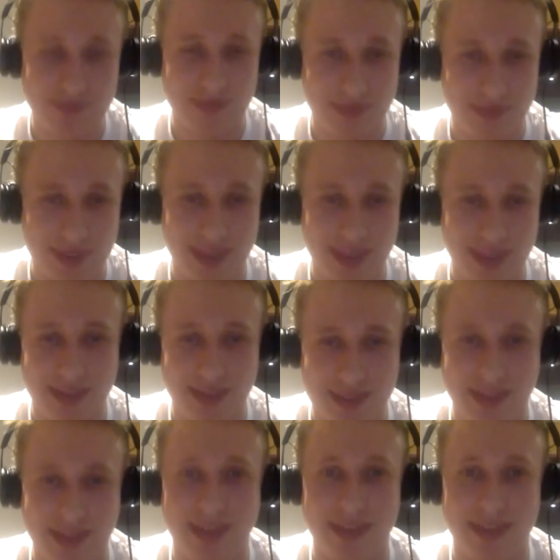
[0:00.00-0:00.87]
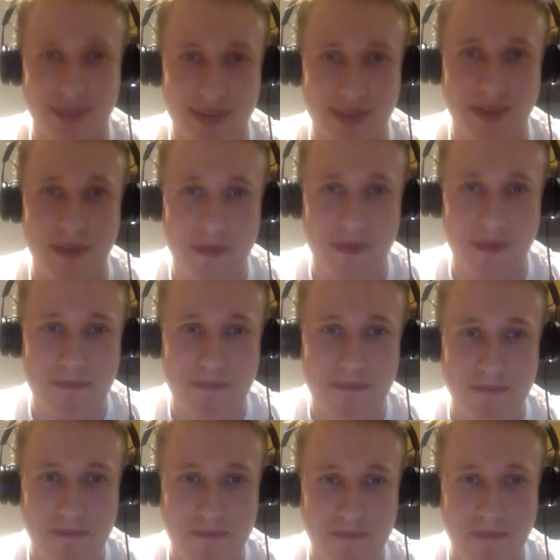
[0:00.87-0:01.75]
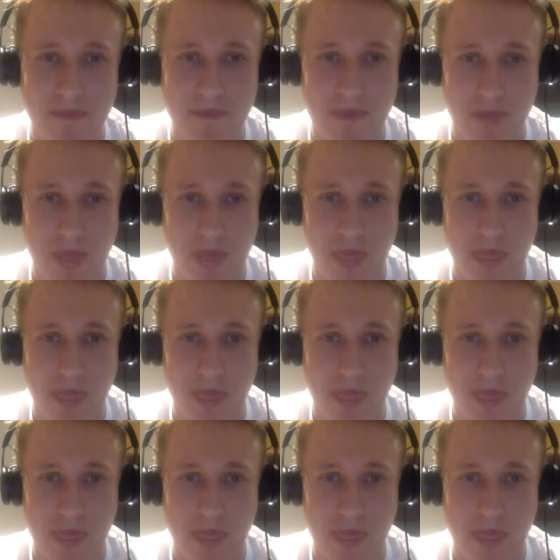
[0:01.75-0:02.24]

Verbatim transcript: I would like to think